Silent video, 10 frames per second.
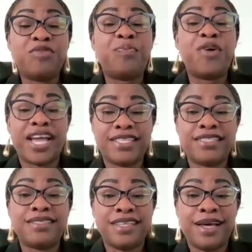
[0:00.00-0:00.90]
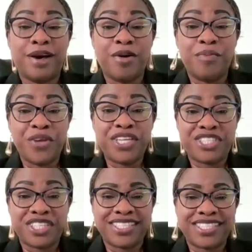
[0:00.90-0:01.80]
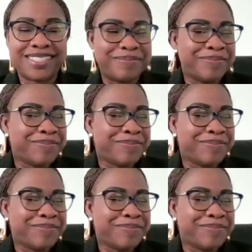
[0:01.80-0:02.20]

out of pocket patient.